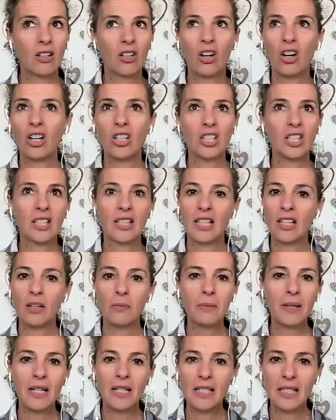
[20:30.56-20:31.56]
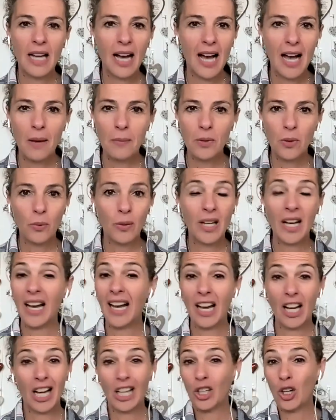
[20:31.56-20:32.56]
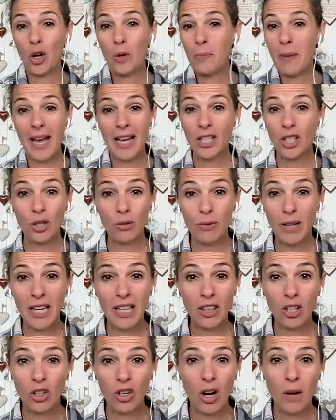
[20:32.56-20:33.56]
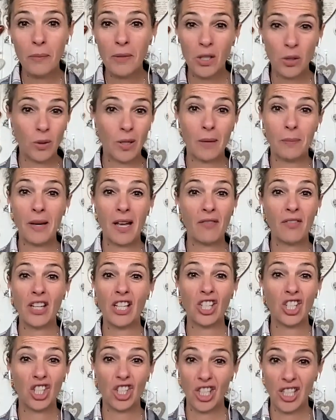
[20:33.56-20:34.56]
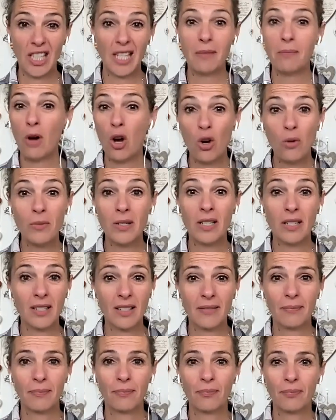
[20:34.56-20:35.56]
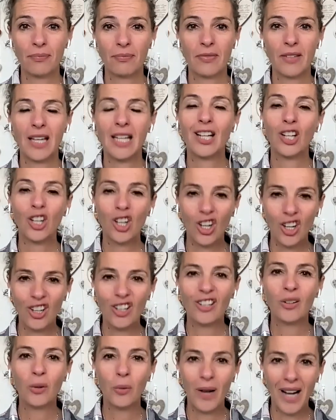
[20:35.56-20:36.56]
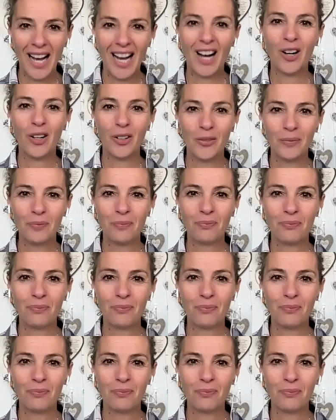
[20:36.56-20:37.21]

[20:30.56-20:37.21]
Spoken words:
gosh, there have been times where I go back to reading the comments when I'm having a shitty moment and I go, wow,